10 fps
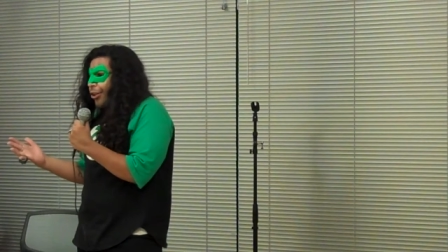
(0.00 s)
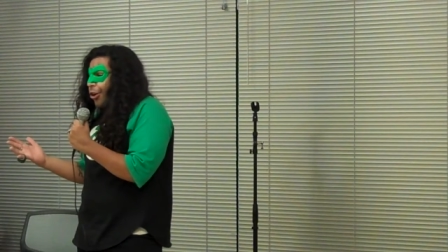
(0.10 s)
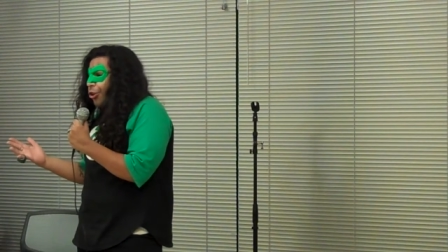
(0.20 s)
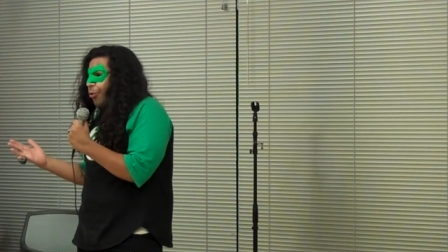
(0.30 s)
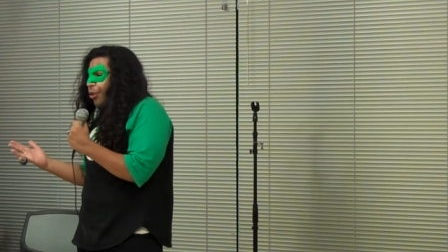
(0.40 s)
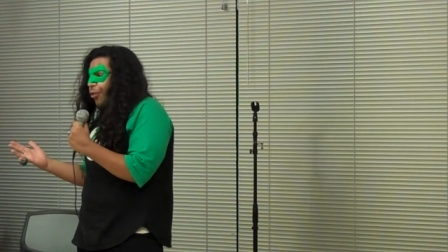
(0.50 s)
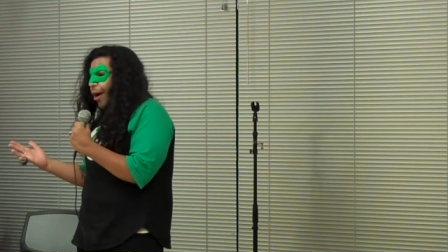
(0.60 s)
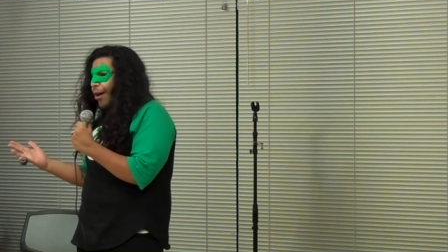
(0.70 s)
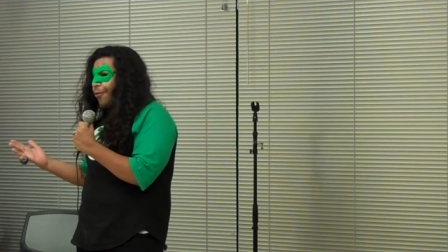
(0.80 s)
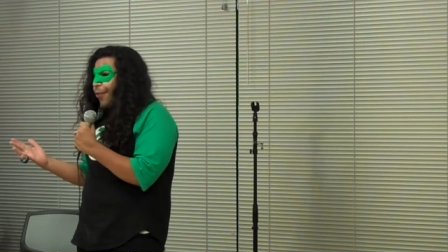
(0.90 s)
nothing to do with
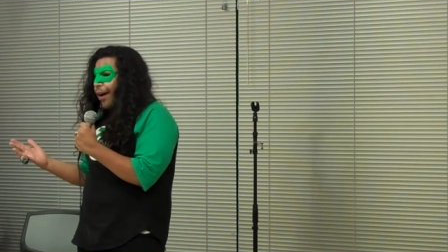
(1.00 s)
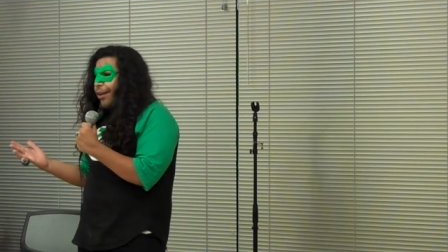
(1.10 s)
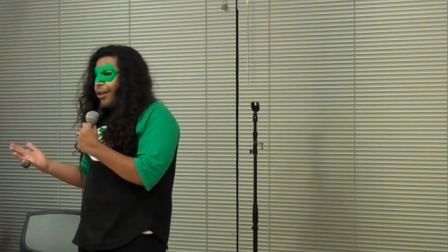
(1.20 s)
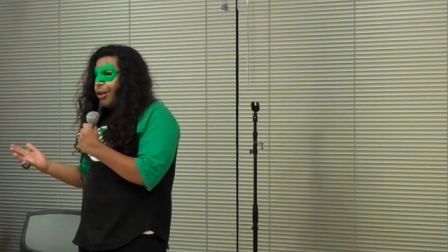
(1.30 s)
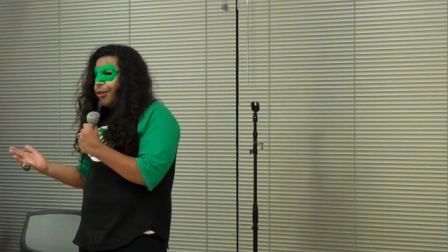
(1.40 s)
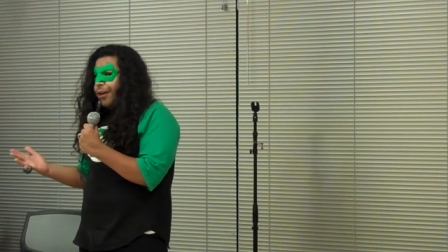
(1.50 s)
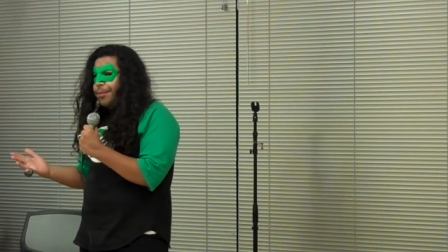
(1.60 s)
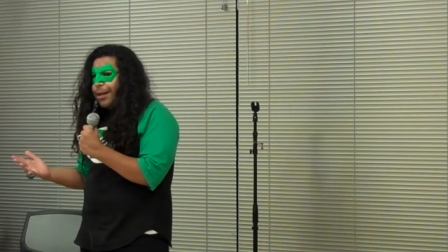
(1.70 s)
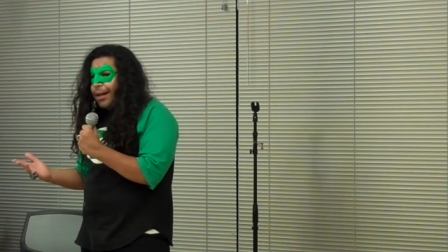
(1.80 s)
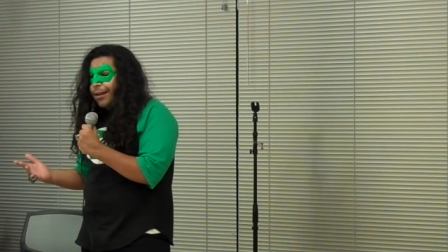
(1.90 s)
crime fighting or
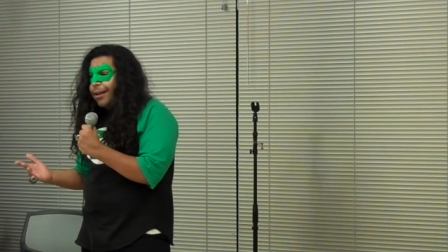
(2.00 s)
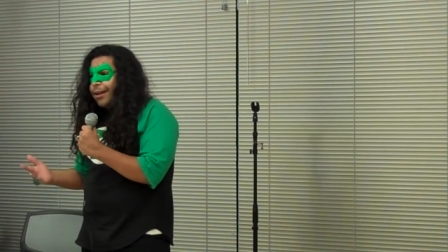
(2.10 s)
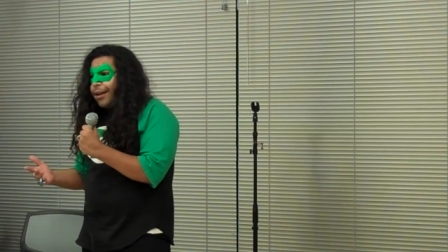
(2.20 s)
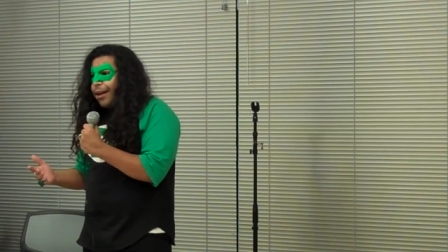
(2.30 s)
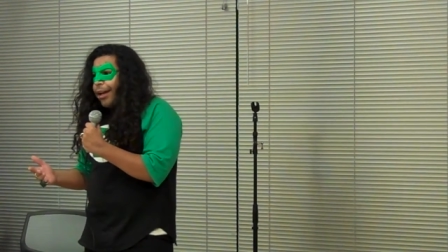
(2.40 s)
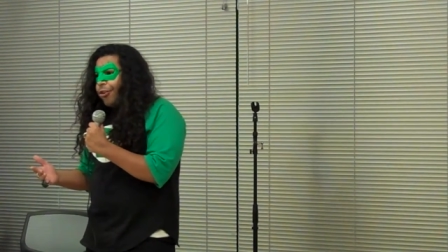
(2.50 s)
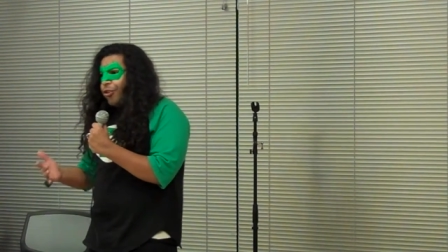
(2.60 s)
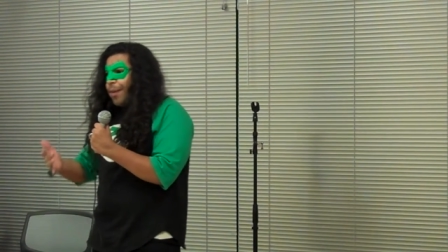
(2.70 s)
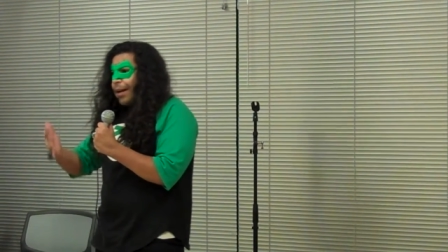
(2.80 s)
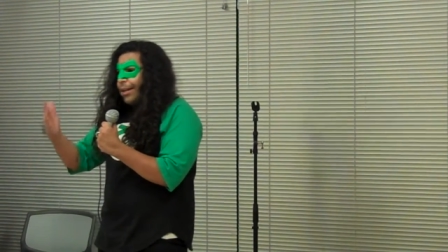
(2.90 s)
Krypton. It
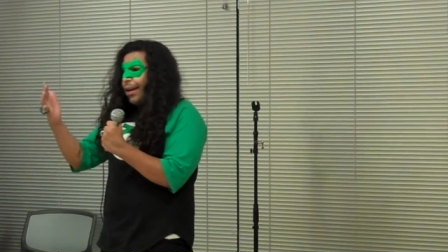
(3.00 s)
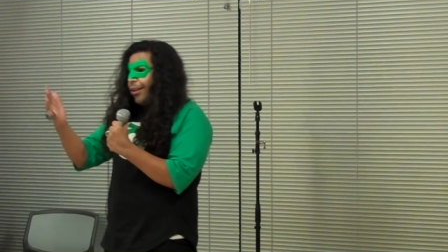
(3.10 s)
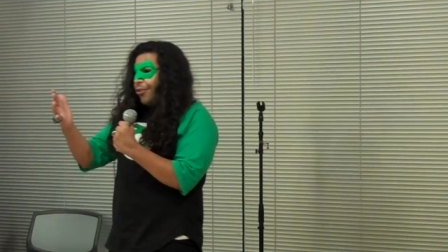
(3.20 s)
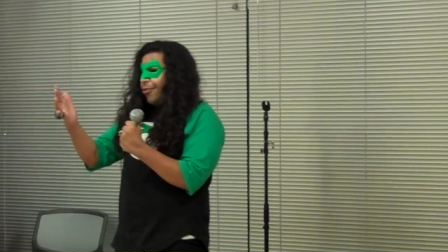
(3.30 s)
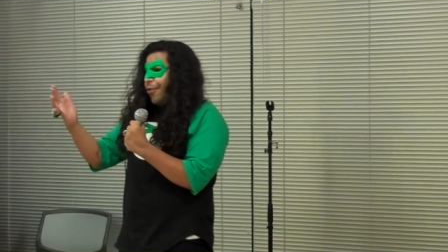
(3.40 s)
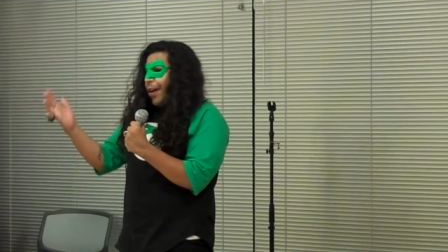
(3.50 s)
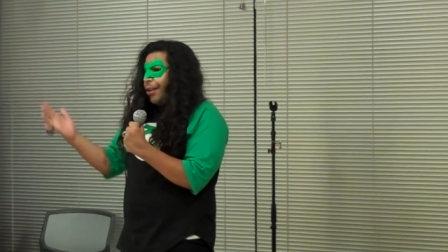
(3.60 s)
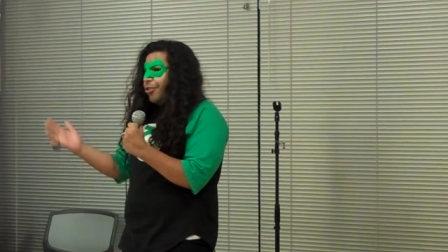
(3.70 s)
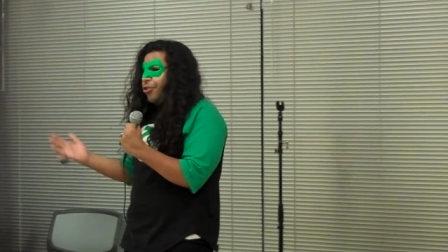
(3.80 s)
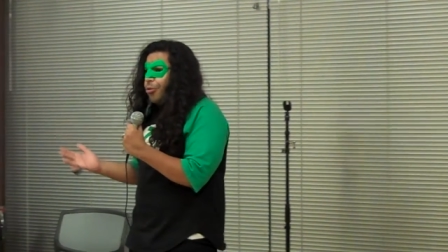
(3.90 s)
was about kids in
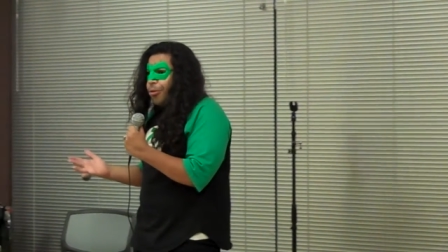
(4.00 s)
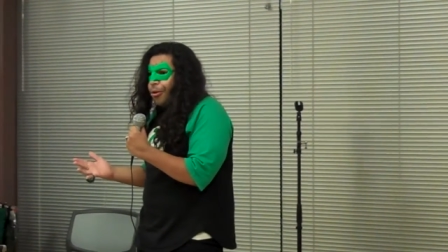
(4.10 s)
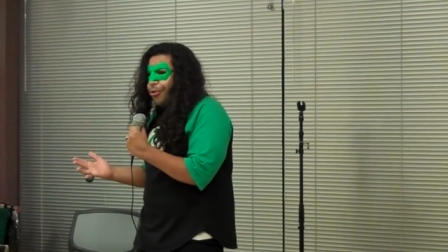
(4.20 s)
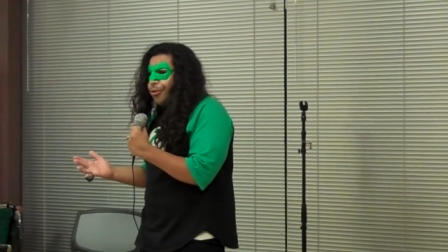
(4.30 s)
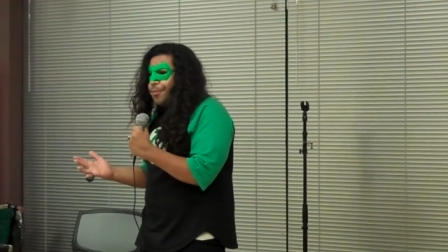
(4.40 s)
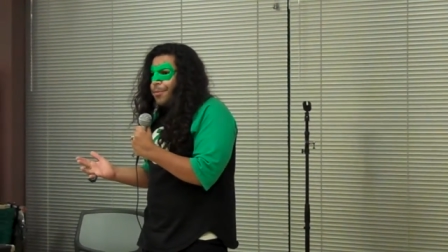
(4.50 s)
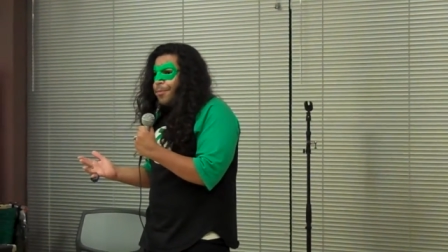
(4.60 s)
failing schools.